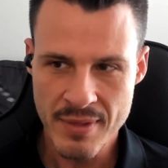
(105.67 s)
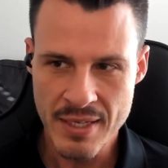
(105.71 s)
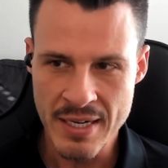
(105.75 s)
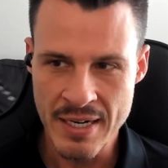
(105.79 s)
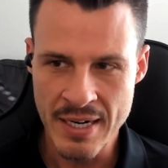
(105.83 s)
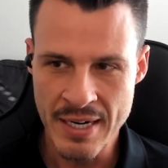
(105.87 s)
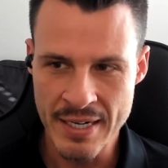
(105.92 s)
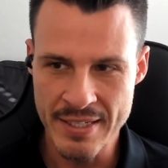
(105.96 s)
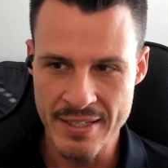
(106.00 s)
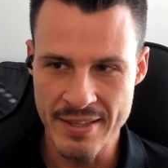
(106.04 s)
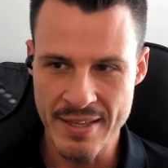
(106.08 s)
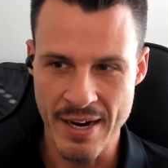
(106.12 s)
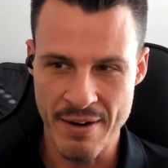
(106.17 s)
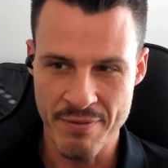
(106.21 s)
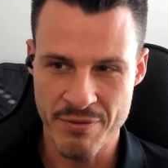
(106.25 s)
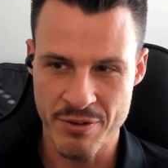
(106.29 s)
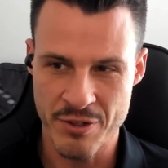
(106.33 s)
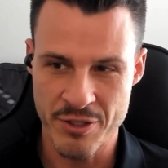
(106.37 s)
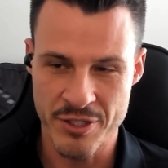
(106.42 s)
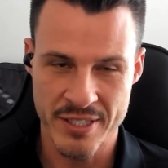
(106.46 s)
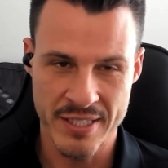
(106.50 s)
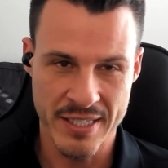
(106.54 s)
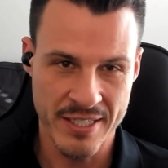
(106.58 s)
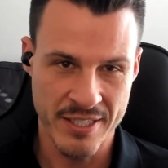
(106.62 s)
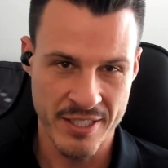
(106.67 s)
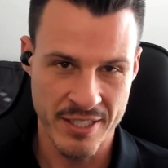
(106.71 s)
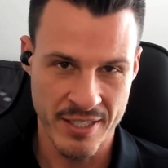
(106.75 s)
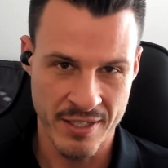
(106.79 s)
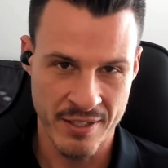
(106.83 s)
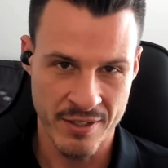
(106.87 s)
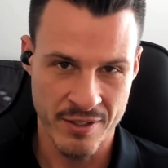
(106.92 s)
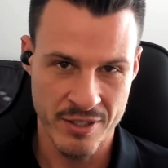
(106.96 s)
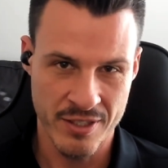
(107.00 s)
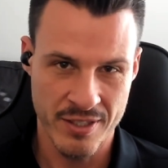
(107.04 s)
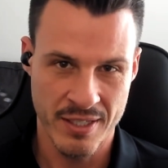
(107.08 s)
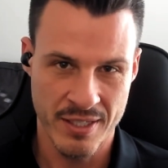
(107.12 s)
I did that for 6
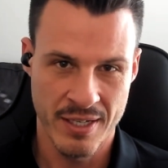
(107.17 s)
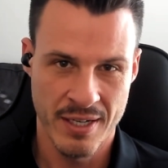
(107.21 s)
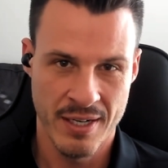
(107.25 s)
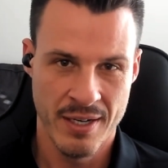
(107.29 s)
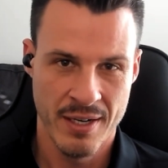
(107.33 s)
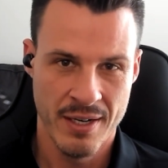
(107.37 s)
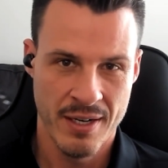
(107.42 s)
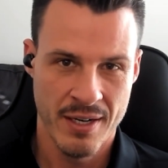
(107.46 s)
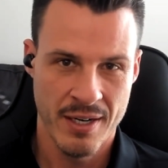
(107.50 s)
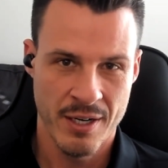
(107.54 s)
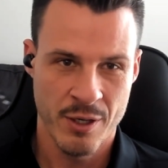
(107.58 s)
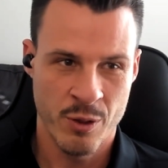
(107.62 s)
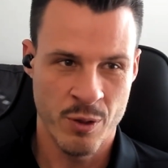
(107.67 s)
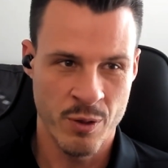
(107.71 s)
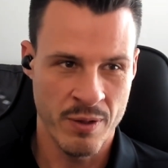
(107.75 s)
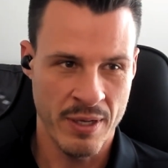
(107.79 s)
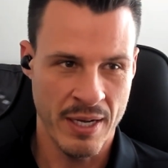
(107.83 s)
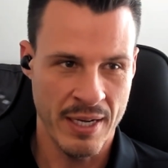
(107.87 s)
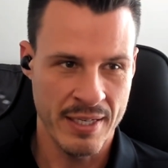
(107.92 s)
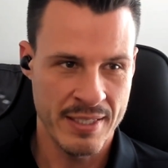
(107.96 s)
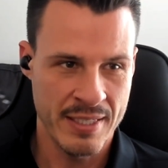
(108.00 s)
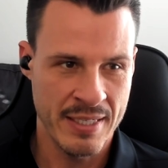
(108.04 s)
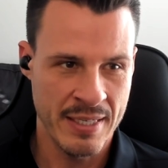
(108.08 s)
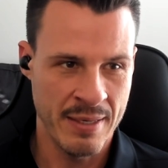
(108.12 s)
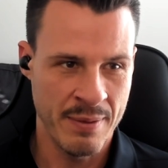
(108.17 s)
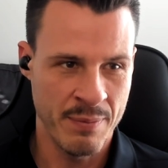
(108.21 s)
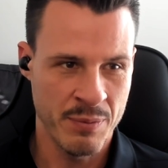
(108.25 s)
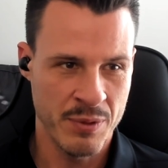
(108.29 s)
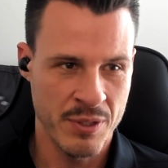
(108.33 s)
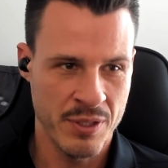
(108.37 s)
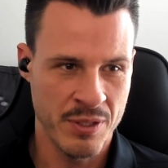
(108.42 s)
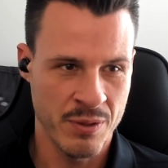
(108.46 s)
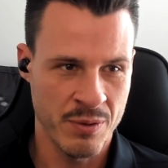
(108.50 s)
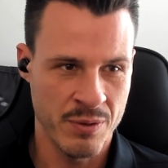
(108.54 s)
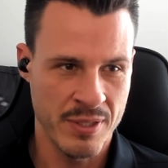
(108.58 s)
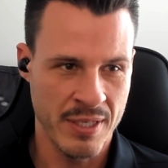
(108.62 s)
years, grew that team
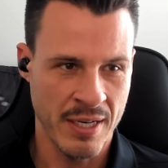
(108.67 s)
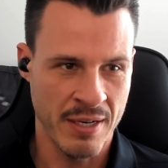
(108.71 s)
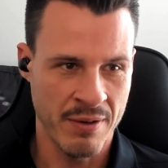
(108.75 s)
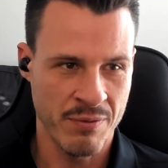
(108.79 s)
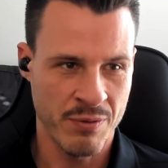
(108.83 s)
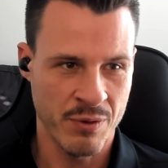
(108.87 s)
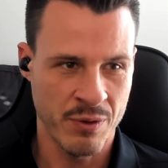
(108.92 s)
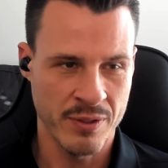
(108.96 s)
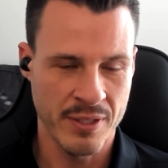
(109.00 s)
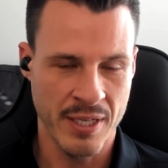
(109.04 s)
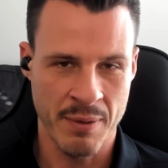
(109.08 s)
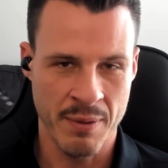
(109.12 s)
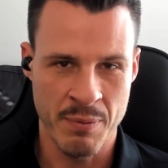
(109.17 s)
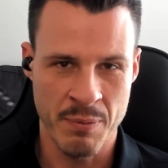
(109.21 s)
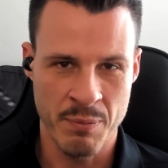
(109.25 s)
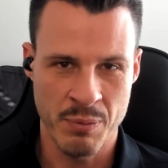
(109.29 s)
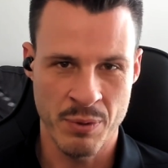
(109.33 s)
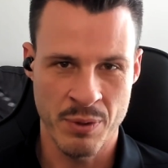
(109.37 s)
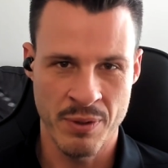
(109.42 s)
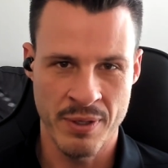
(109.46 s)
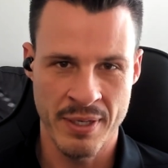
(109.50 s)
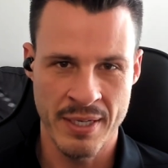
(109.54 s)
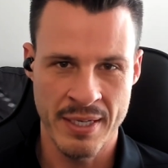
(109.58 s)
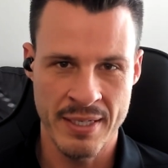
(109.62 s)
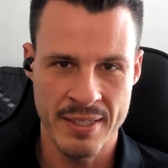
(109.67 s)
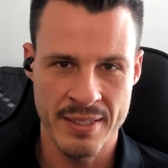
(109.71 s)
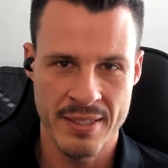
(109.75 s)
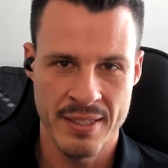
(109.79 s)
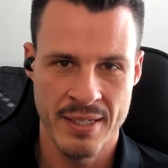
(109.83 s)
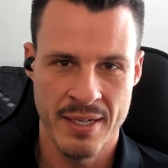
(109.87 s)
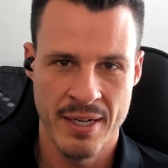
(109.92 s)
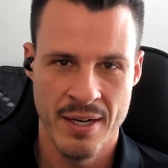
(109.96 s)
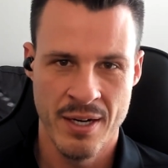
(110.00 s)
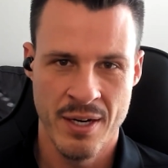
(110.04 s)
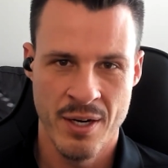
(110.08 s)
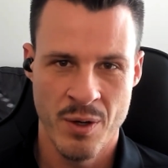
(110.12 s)
to 10 full-time
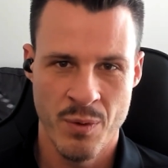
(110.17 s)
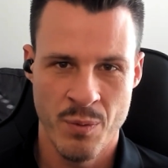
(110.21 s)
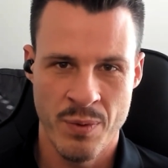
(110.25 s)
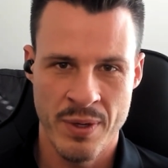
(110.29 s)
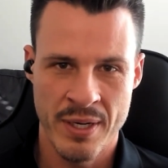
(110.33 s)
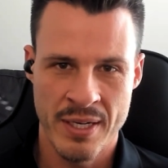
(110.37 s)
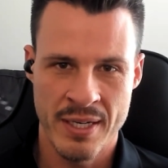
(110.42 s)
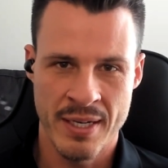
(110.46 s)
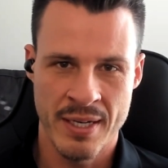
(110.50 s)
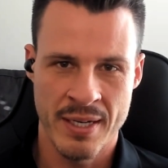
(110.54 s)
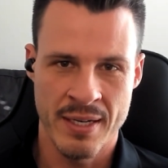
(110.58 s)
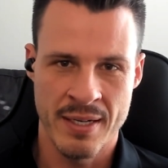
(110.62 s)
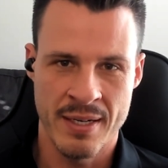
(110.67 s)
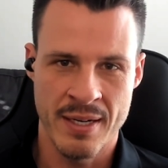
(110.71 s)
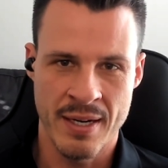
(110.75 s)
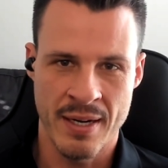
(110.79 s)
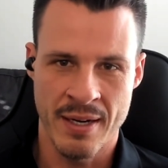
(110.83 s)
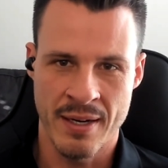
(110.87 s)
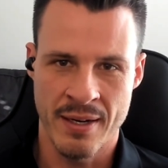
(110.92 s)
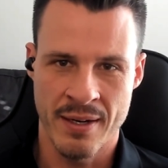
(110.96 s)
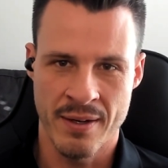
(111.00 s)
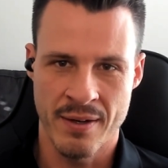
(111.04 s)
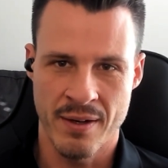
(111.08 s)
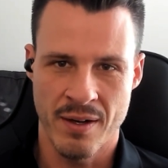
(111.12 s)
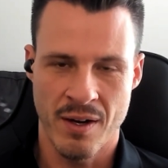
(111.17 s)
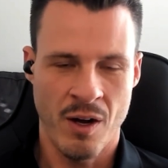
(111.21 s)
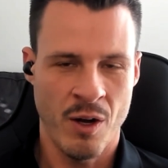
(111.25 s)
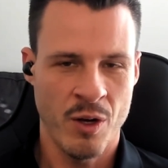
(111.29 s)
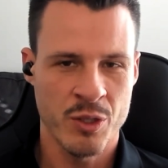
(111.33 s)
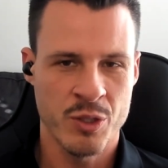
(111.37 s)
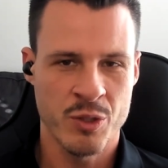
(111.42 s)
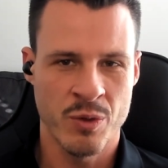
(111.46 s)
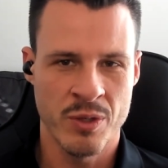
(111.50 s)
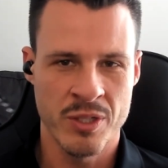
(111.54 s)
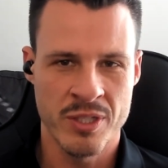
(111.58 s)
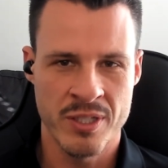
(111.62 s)
employees. We did all
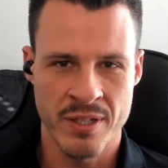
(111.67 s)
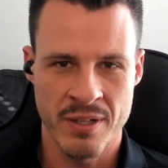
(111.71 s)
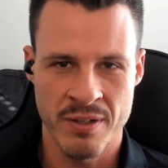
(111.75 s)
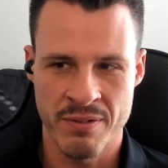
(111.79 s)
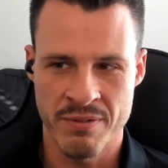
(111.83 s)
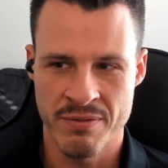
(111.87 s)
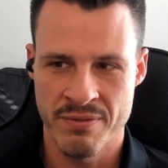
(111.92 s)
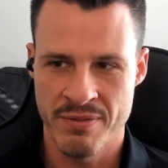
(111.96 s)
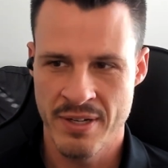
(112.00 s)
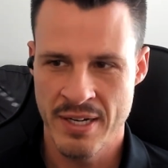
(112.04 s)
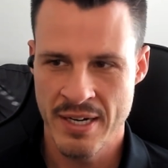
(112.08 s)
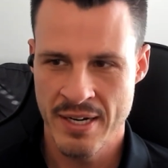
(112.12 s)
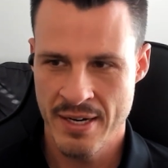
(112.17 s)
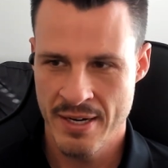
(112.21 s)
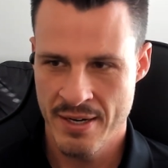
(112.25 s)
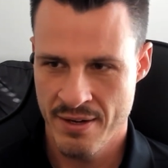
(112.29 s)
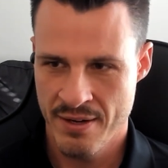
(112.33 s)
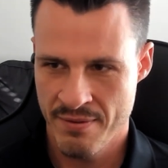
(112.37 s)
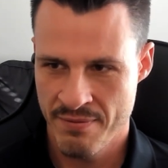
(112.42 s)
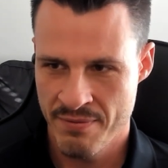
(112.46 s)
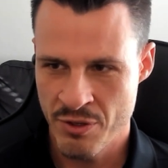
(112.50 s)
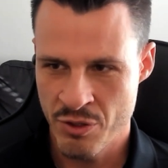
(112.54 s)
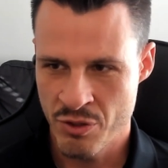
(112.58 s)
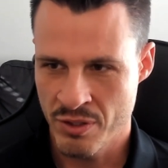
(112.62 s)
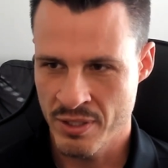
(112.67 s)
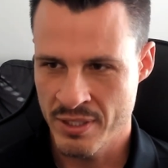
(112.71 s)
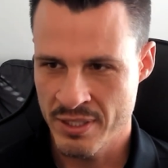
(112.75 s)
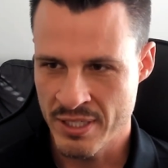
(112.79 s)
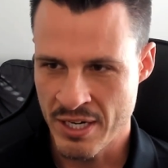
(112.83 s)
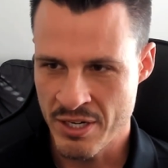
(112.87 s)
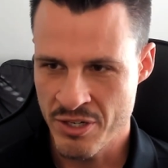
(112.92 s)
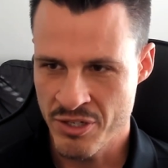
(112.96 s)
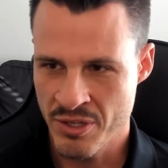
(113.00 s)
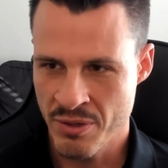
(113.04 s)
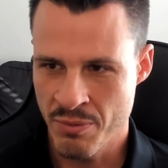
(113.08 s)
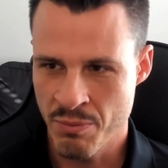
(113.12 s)
sorts of
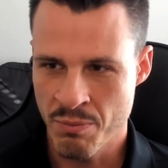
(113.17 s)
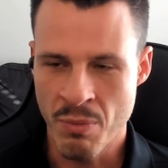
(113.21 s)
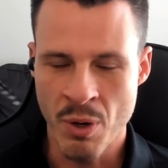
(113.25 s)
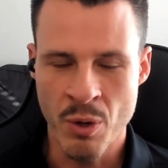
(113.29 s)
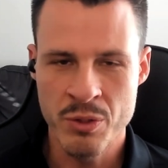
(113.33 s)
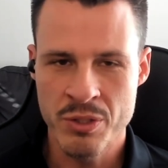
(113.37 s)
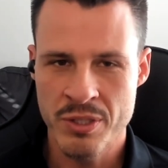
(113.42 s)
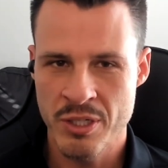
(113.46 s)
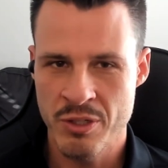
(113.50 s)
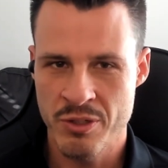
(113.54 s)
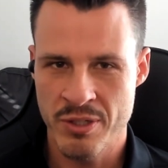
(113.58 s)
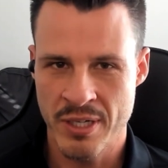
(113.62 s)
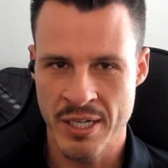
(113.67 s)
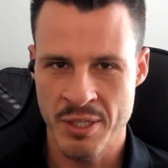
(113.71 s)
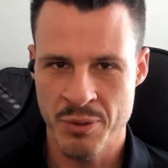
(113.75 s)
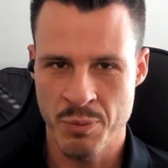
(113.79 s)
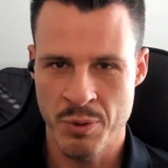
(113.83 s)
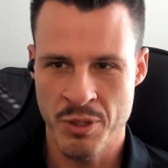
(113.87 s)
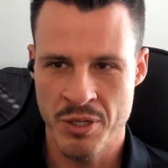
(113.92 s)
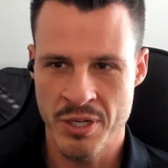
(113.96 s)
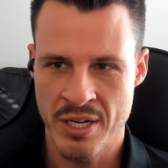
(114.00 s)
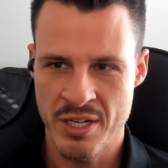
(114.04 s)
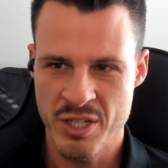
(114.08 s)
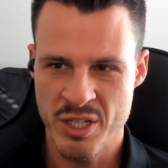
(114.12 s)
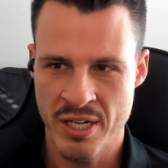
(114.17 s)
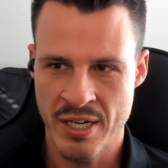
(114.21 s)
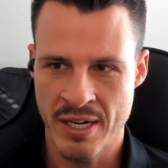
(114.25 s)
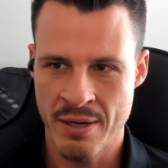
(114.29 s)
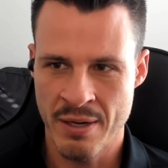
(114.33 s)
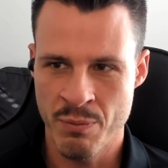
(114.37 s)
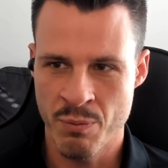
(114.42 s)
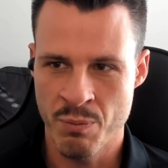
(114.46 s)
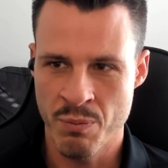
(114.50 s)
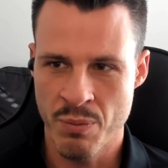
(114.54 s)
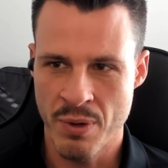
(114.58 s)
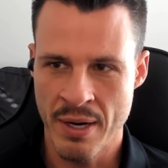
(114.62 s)
visualization, mostly transportation
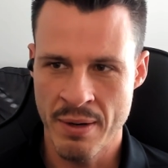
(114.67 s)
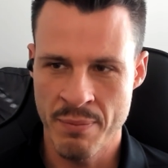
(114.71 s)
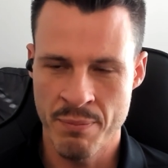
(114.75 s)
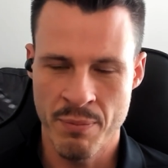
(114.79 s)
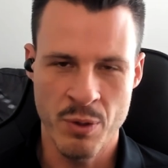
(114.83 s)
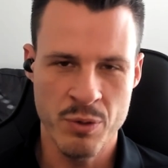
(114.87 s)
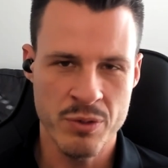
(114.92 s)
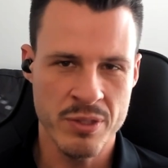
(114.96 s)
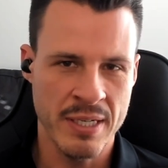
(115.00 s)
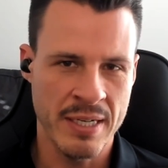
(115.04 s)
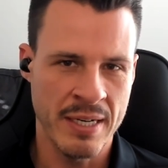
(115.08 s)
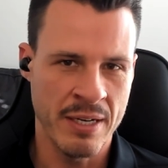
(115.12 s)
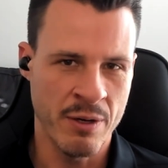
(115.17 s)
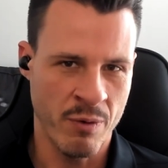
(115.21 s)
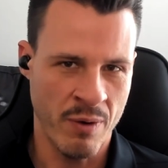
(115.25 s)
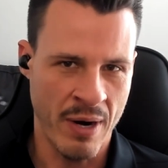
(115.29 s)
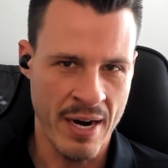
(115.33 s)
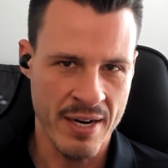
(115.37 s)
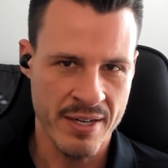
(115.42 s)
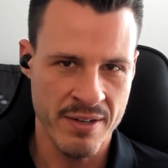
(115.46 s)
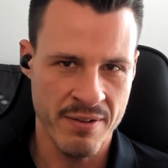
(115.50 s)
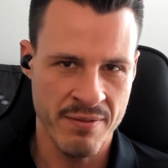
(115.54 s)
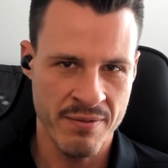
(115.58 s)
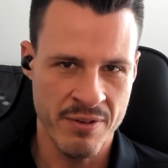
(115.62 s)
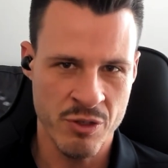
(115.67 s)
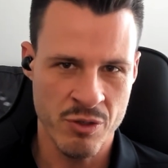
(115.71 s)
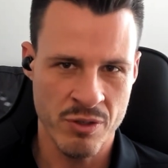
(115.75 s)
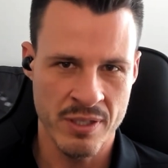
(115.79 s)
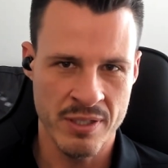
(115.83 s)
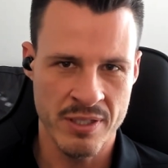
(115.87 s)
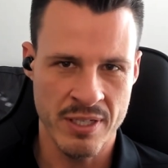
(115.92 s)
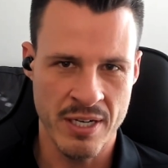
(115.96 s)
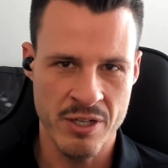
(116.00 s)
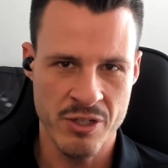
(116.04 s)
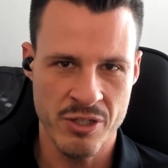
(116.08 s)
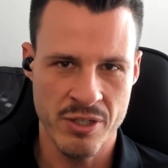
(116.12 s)
and mostly interactive
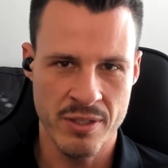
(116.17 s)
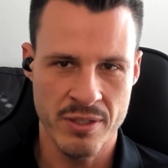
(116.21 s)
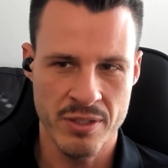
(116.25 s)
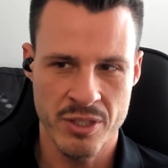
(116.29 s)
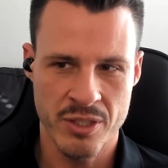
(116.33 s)
visualization.